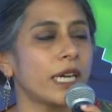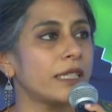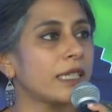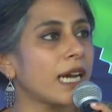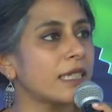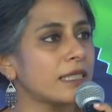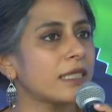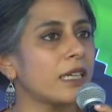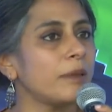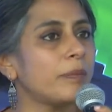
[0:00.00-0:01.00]
And as
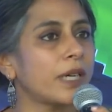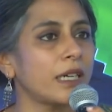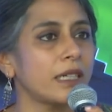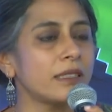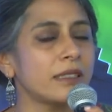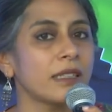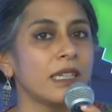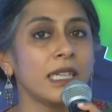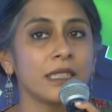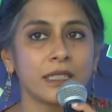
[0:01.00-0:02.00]
time passed,
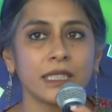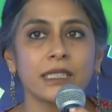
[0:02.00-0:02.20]
she